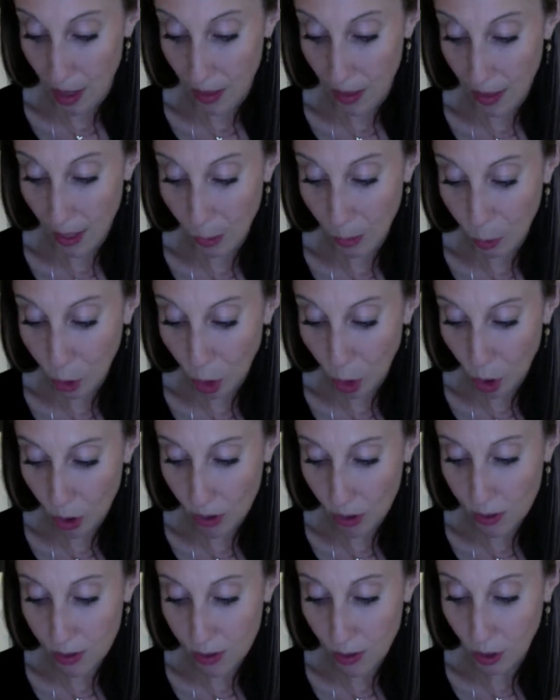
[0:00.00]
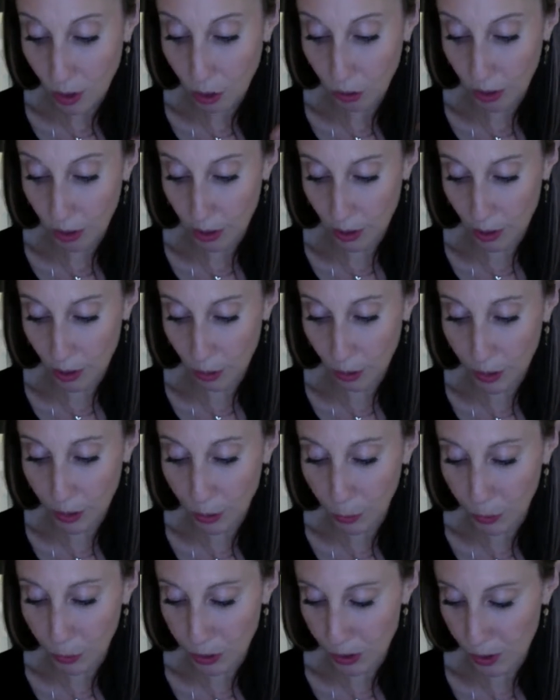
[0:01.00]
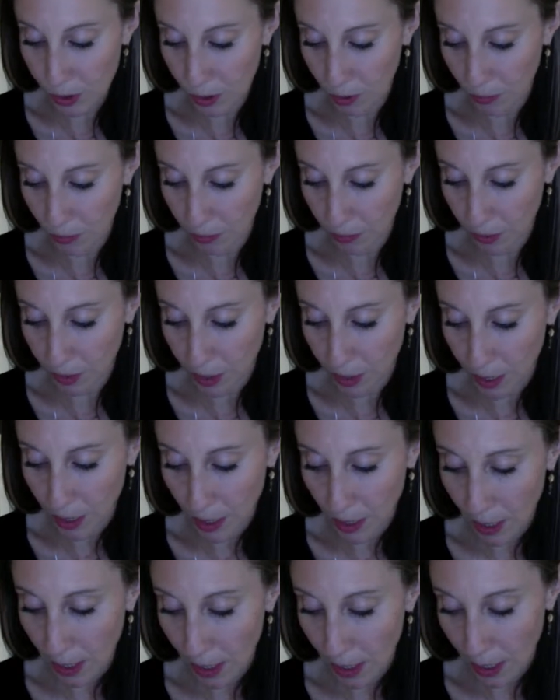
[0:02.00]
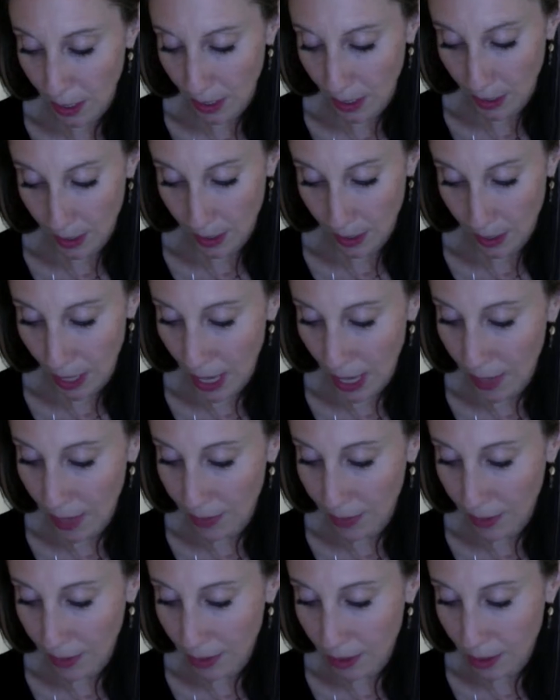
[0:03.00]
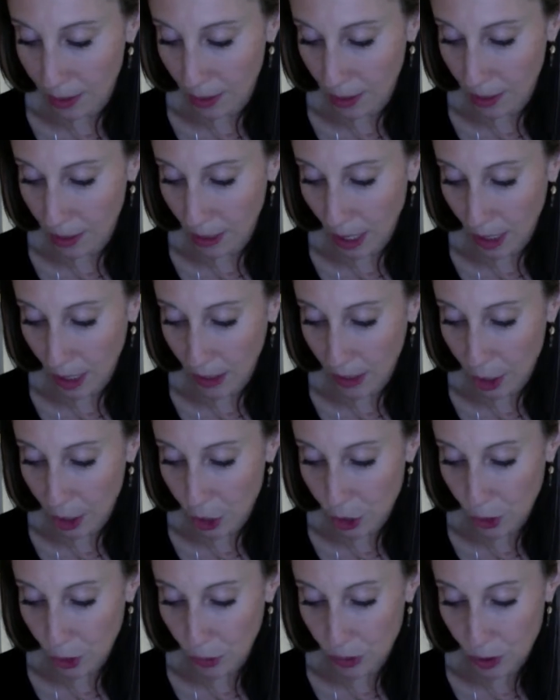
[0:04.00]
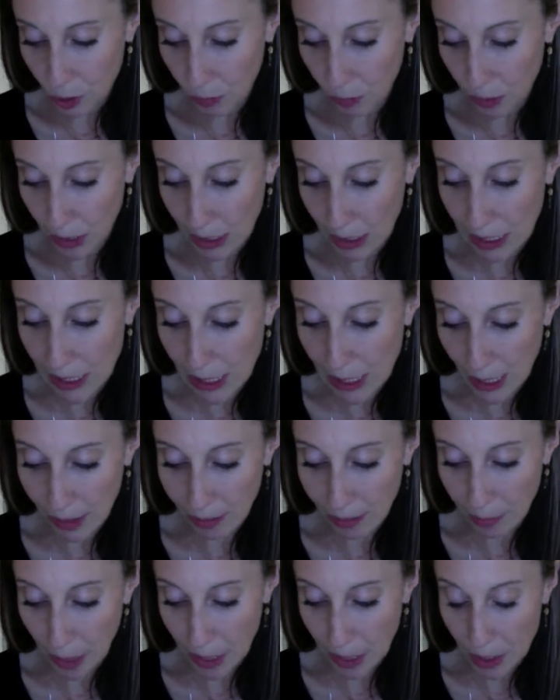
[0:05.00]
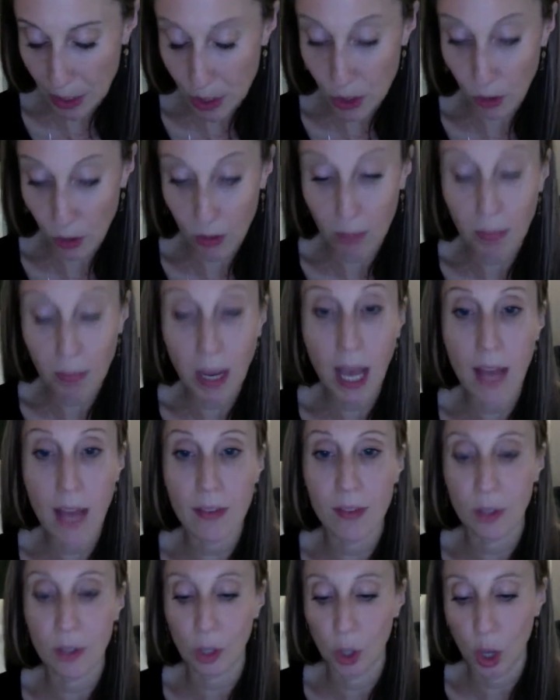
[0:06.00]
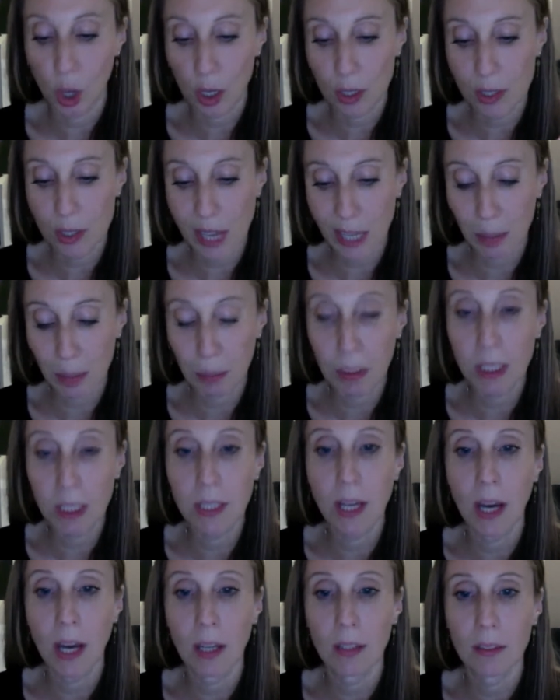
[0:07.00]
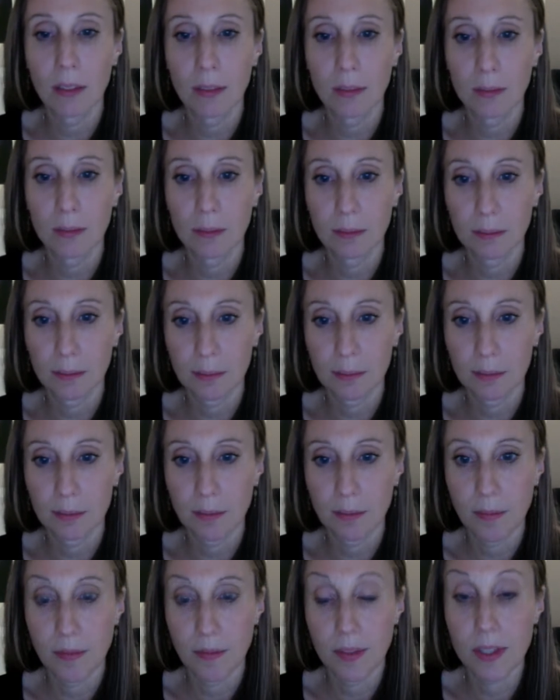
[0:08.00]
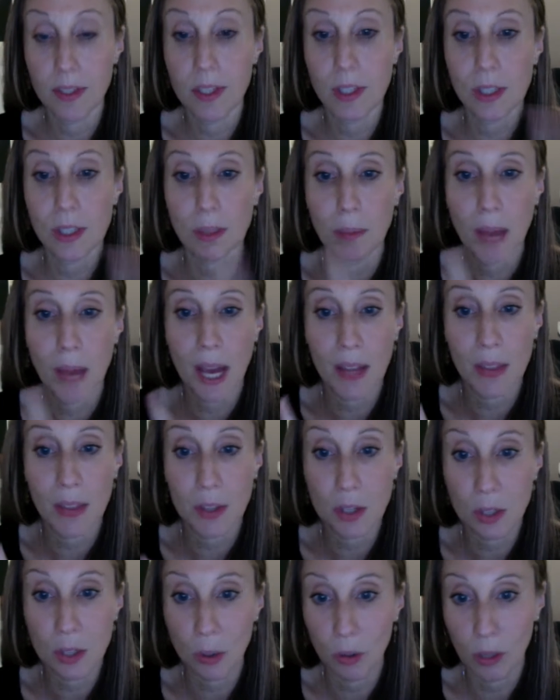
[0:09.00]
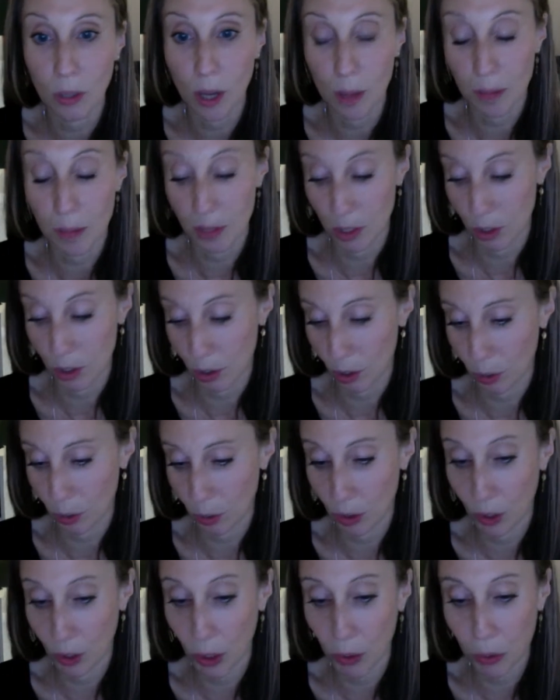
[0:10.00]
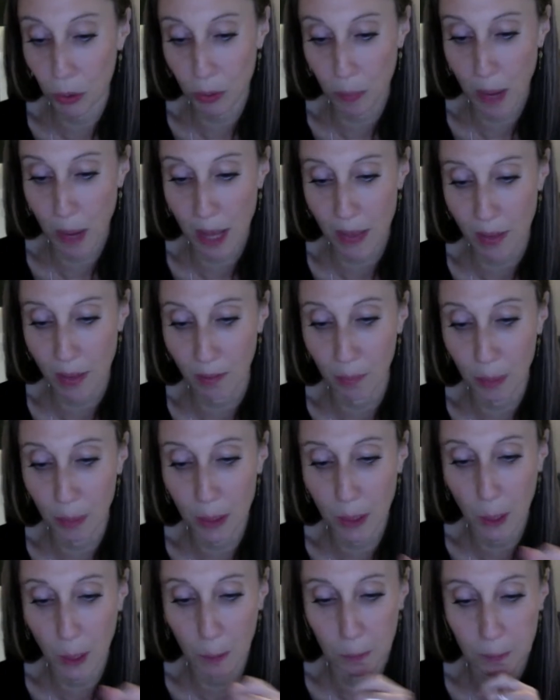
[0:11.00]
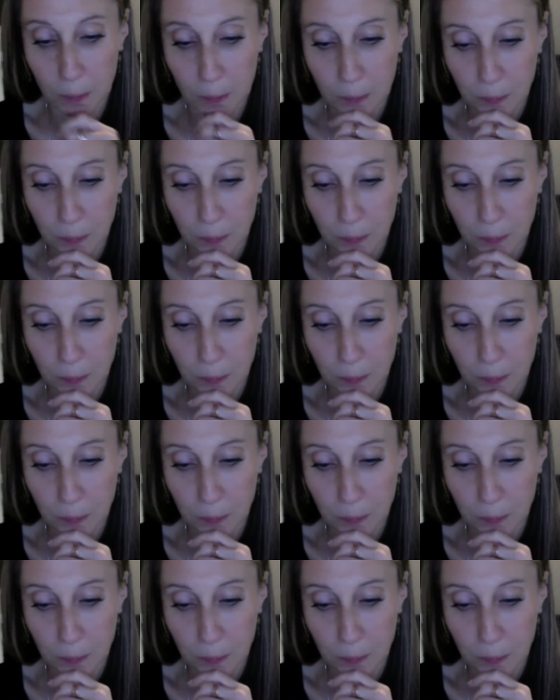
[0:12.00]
They were all secreted in wisdom, and they did not issue into being saved by a certain path alongside Bina. This is the path the soul comes into the world through the path of Bina.